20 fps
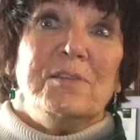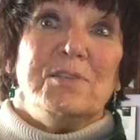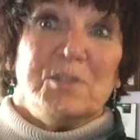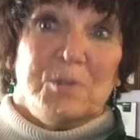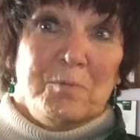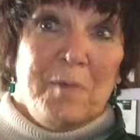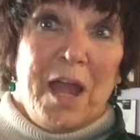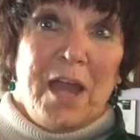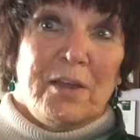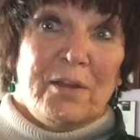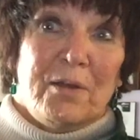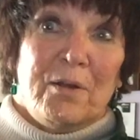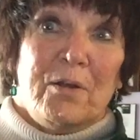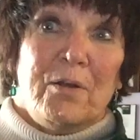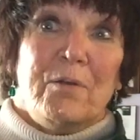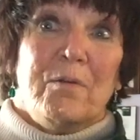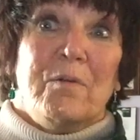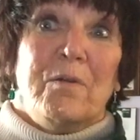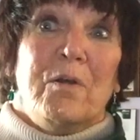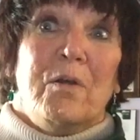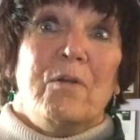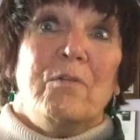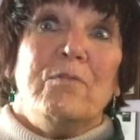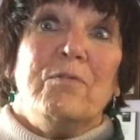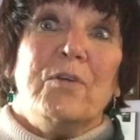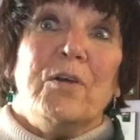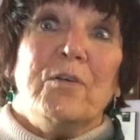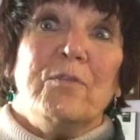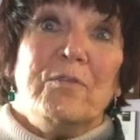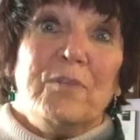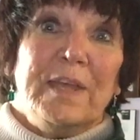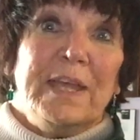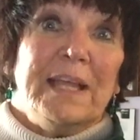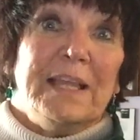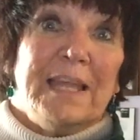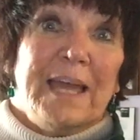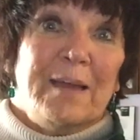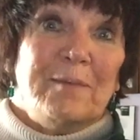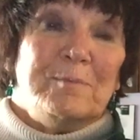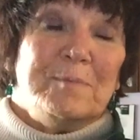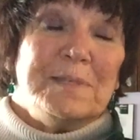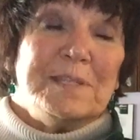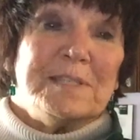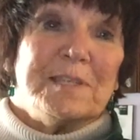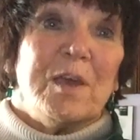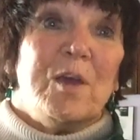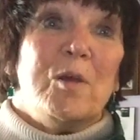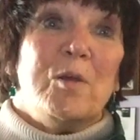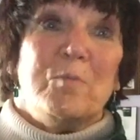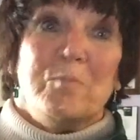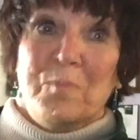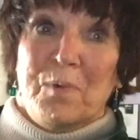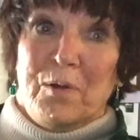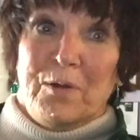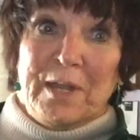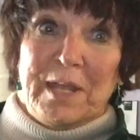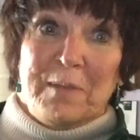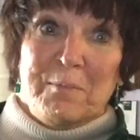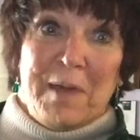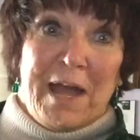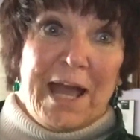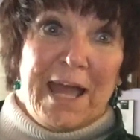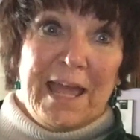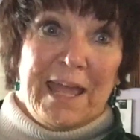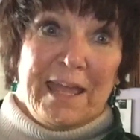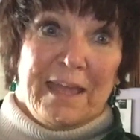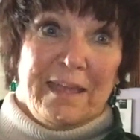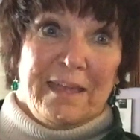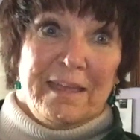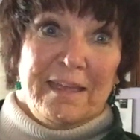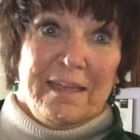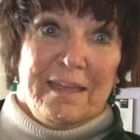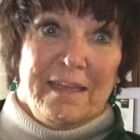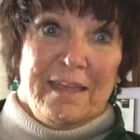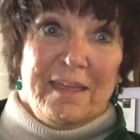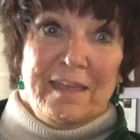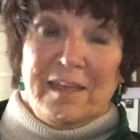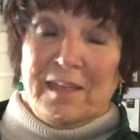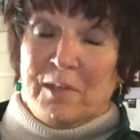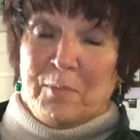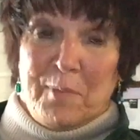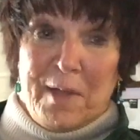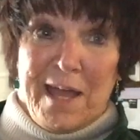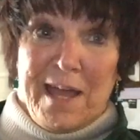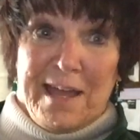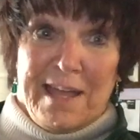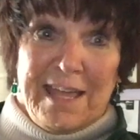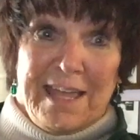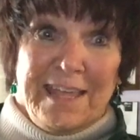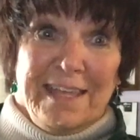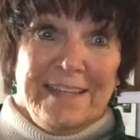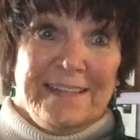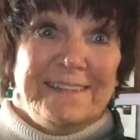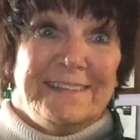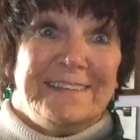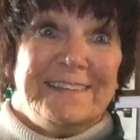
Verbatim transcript: tomorrow for VLM's Morning My. Goodbye.